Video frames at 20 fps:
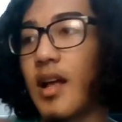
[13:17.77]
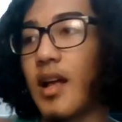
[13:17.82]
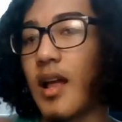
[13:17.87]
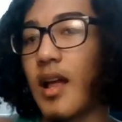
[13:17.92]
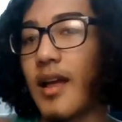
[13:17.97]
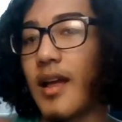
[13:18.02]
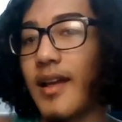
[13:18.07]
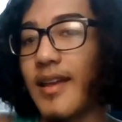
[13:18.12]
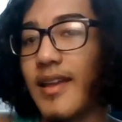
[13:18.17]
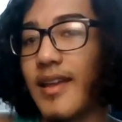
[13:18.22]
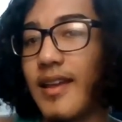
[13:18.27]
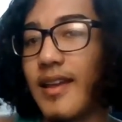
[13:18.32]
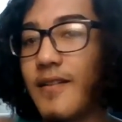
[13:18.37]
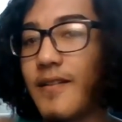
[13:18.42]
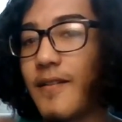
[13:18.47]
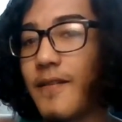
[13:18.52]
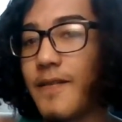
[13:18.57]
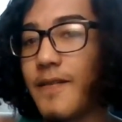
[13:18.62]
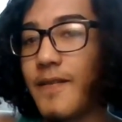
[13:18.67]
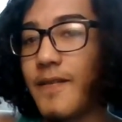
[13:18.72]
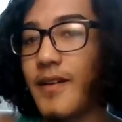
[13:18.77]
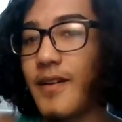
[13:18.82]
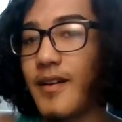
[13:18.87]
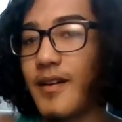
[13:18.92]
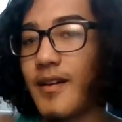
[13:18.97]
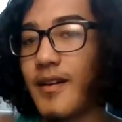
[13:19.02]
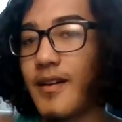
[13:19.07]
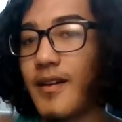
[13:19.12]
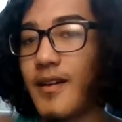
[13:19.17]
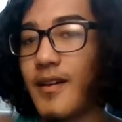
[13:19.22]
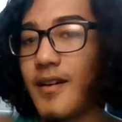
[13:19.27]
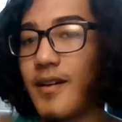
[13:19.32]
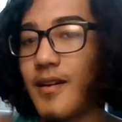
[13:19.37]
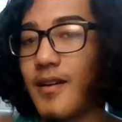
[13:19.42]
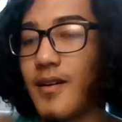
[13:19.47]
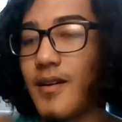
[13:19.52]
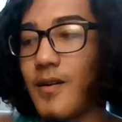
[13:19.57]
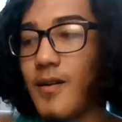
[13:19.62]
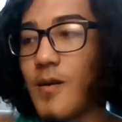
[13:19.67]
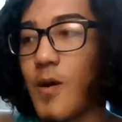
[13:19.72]
give
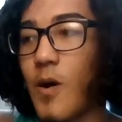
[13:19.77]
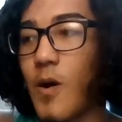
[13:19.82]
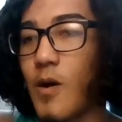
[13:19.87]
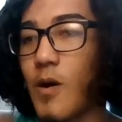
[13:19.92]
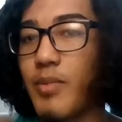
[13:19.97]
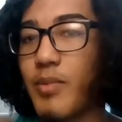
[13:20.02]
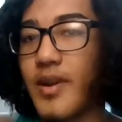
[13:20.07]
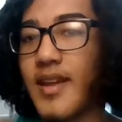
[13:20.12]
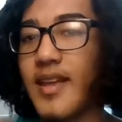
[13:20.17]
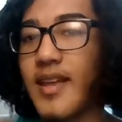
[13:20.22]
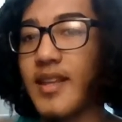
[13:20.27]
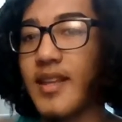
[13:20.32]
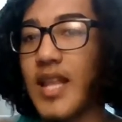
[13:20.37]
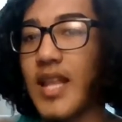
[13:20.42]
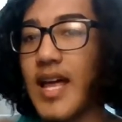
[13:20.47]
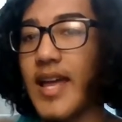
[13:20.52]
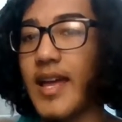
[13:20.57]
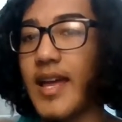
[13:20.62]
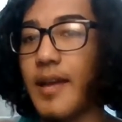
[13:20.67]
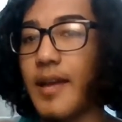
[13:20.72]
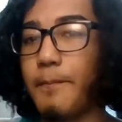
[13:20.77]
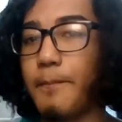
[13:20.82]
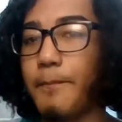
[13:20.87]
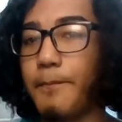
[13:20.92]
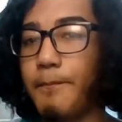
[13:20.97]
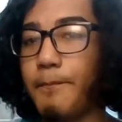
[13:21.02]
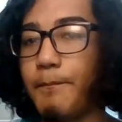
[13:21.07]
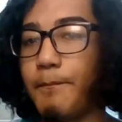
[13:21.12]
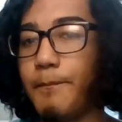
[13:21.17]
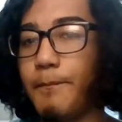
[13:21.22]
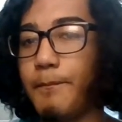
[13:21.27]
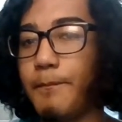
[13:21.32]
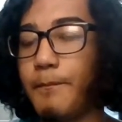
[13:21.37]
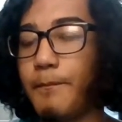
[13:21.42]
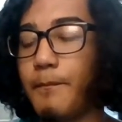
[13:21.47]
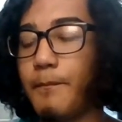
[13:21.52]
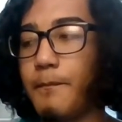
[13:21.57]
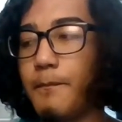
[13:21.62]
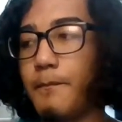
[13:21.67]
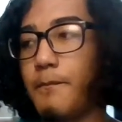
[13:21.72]
or bring in light
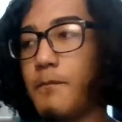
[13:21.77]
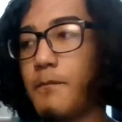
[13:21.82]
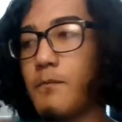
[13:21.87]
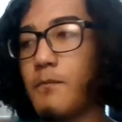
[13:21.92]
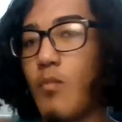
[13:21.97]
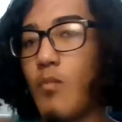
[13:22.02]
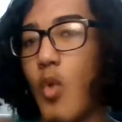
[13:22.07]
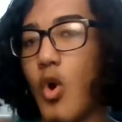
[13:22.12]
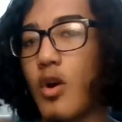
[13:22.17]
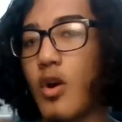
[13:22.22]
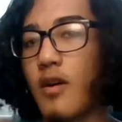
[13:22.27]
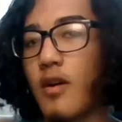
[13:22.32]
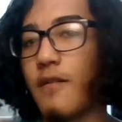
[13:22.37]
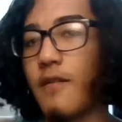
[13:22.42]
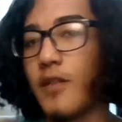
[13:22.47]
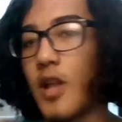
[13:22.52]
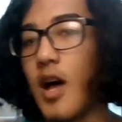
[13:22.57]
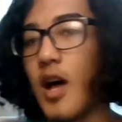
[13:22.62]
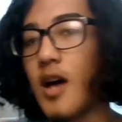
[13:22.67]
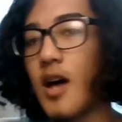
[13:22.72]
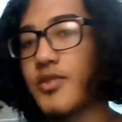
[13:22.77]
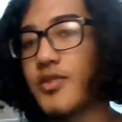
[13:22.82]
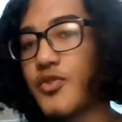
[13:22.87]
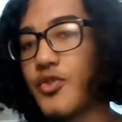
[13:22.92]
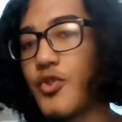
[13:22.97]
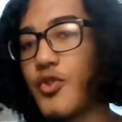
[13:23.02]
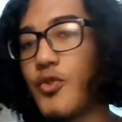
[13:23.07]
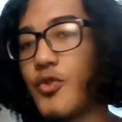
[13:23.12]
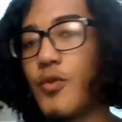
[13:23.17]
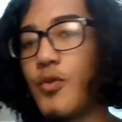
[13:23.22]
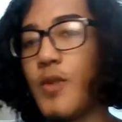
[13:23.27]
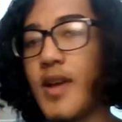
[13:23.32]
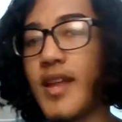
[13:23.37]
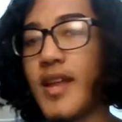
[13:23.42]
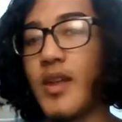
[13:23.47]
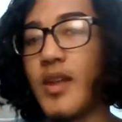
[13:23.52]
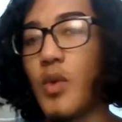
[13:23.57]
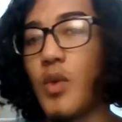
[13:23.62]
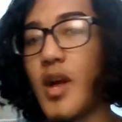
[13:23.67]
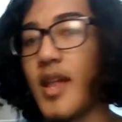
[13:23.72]
more of Law's crew
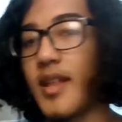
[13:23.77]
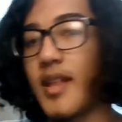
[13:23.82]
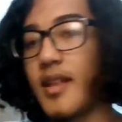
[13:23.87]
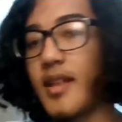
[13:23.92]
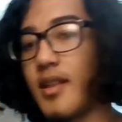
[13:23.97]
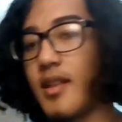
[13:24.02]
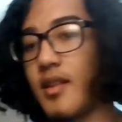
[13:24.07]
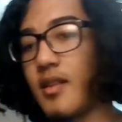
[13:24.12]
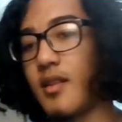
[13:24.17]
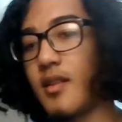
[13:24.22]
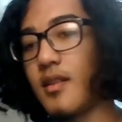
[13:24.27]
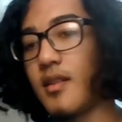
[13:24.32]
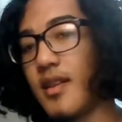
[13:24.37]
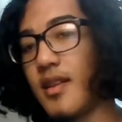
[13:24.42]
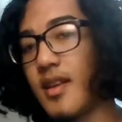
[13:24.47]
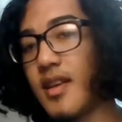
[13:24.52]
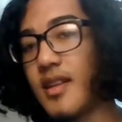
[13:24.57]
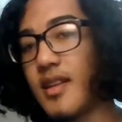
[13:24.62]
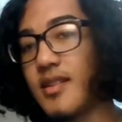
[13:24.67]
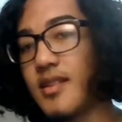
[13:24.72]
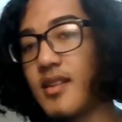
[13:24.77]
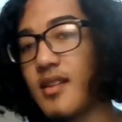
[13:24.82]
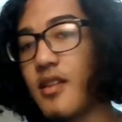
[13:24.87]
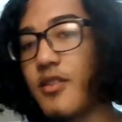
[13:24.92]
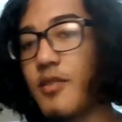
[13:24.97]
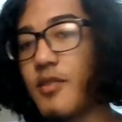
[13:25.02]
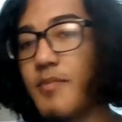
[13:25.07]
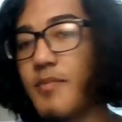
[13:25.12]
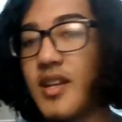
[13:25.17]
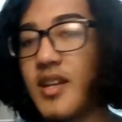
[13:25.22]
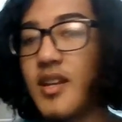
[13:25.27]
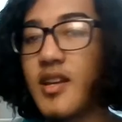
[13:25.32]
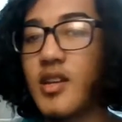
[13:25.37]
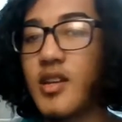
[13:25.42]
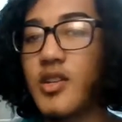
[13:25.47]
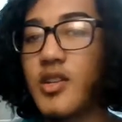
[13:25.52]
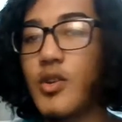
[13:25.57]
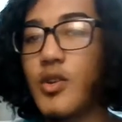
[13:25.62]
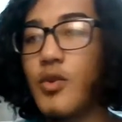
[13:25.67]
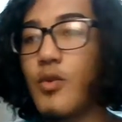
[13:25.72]
and what his other men can
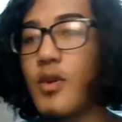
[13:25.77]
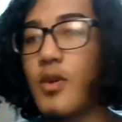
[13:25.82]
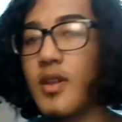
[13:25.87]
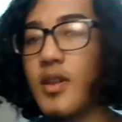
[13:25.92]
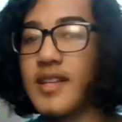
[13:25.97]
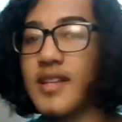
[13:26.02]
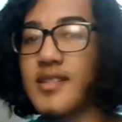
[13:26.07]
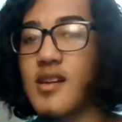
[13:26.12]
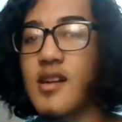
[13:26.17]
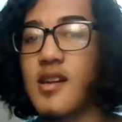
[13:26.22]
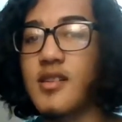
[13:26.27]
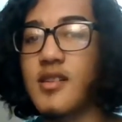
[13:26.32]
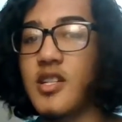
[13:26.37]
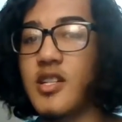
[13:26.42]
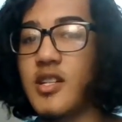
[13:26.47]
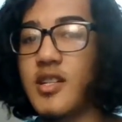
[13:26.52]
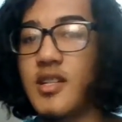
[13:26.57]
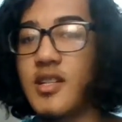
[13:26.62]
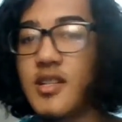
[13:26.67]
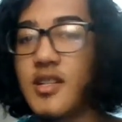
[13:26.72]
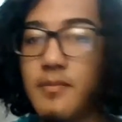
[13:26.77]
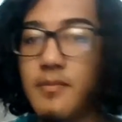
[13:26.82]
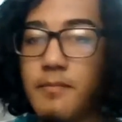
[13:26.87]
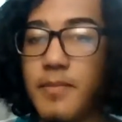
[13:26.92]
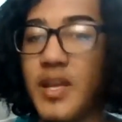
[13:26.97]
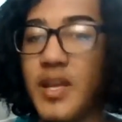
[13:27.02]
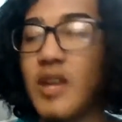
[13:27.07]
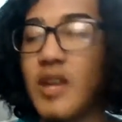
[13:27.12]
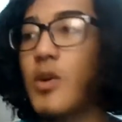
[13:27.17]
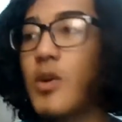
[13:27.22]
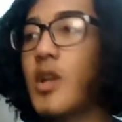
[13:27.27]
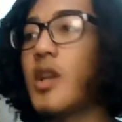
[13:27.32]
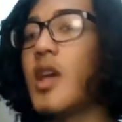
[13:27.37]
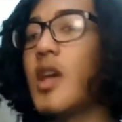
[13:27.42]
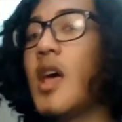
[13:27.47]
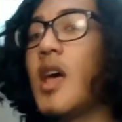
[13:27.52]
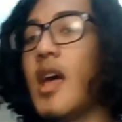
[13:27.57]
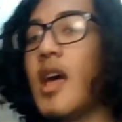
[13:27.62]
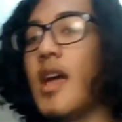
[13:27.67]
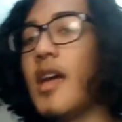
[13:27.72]
do, like Sachi and Penguin,
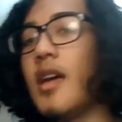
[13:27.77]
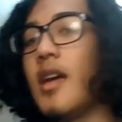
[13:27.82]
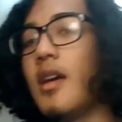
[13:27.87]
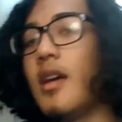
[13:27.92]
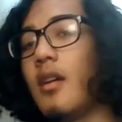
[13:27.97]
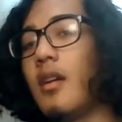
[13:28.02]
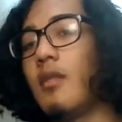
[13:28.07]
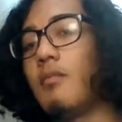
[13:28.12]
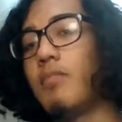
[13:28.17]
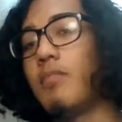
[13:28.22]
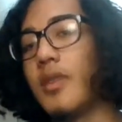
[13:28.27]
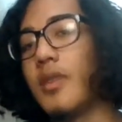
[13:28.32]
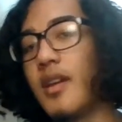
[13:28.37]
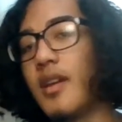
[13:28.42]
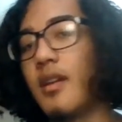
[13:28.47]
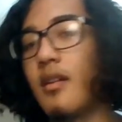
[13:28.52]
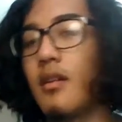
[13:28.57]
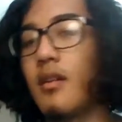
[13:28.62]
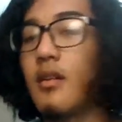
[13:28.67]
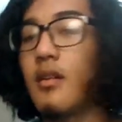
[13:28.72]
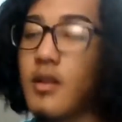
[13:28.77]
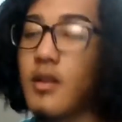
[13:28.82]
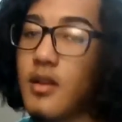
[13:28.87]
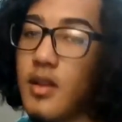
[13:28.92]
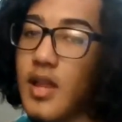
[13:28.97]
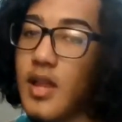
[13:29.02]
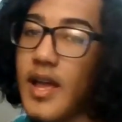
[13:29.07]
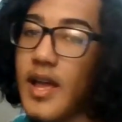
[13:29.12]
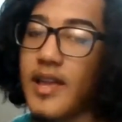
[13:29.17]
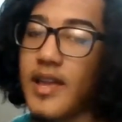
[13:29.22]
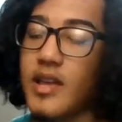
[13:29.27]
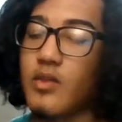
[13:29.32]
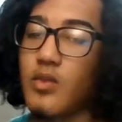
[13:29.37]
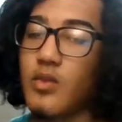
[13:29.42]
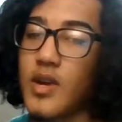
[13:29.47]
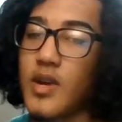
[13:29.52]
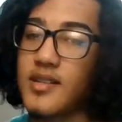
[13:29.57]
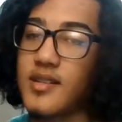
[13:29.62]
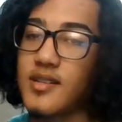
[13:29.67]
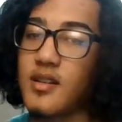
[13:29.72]
and
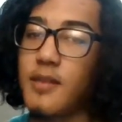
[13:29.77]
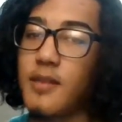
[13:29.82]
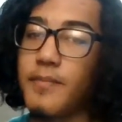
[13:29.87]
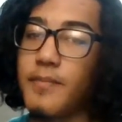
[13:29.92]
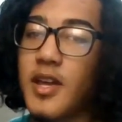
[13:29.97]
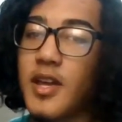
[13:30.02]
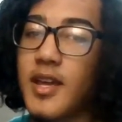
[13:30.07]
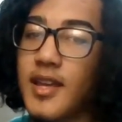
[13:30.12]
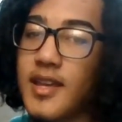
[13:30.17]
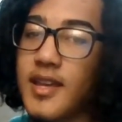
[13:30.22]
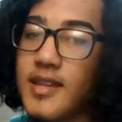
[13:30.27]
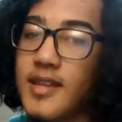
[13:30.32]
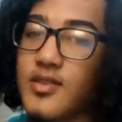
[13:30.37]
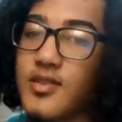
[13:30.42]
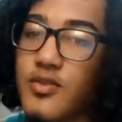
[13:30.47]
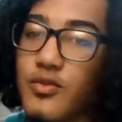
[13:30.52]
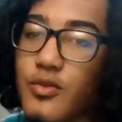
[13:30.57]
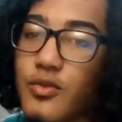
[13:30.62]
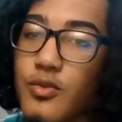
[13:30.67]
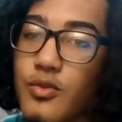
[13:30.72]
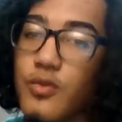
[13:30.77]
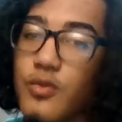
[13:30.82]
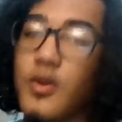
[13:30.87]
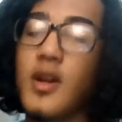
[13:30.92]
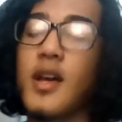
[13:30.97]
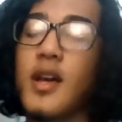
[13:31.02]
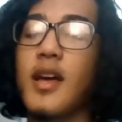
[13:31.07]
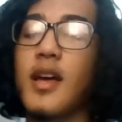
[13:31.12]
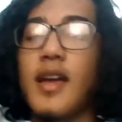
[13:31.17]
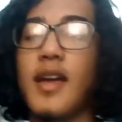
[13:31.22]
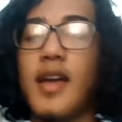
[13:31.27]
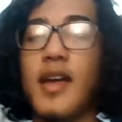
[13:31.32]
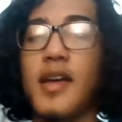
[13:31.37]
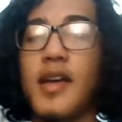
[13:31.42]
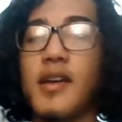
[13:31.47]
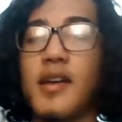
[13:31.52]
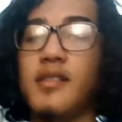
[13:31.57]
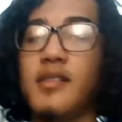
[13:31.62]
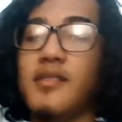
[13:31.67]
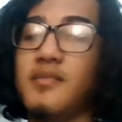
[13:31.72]
raise up Kid's crew
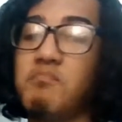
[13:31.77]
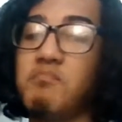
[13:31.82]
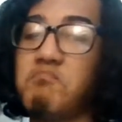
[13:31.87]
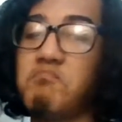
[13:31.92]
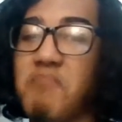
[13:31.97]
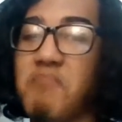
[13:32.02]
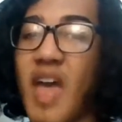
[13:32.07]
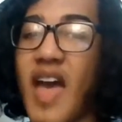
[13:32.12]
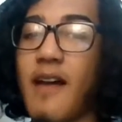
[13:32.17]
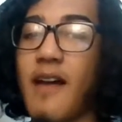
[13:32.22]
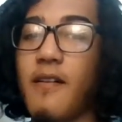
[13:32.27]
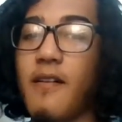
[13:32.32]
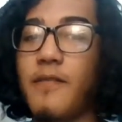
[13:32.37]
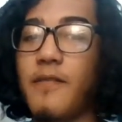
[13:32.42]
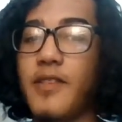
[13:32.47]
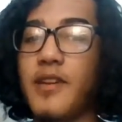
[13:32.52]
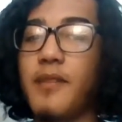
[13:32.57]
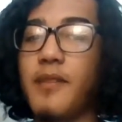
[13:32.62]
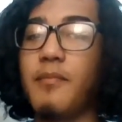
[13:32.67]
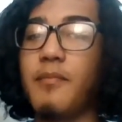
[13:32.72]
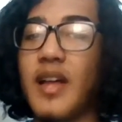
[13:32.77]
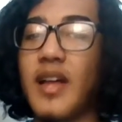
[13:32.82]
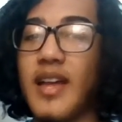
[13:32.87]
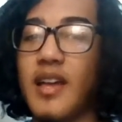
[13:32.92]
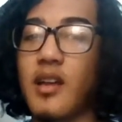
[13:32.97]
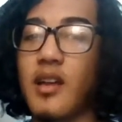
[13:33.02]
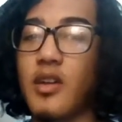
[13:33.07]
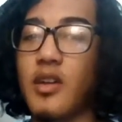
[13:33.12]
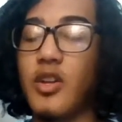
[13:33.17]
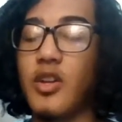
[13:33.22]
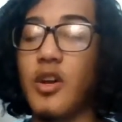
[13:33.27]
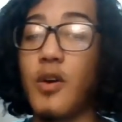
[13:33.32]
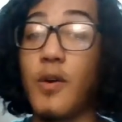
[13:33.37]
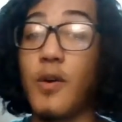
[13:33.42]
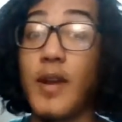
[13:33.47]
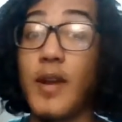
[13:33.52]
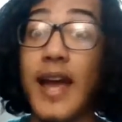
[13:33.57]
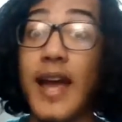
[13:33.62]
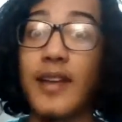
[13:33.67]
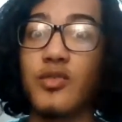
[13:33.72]
and have them like, you know, an
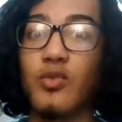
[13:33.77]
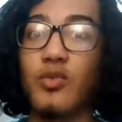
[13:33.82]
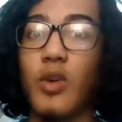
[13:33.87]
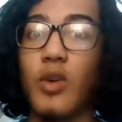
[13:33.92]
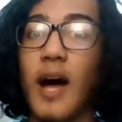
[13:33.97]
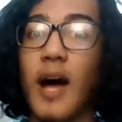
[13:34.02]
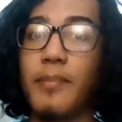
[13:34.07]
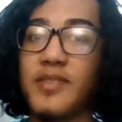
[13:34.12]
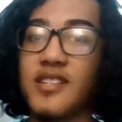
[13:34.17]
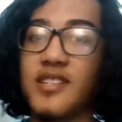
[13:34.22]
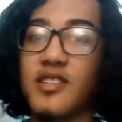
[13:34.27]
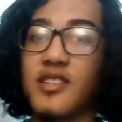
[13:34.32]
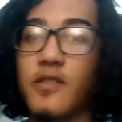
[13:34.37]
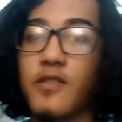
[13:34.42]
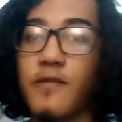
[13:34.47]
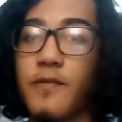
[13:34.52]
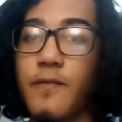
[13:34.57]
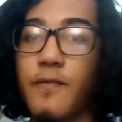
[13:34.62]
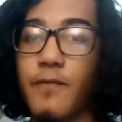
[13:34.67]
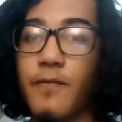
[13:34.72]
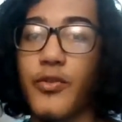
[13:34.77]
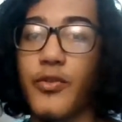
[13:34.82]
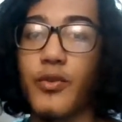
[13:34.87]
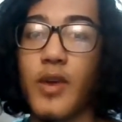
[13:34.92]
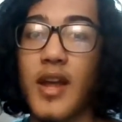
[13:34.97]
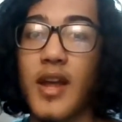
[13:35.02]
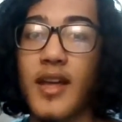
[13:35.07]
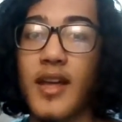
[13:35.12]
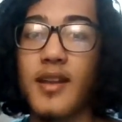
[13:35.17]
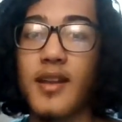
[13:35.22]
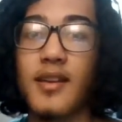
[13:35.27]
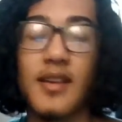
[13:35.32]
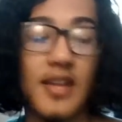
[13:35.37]
actual opposition threat.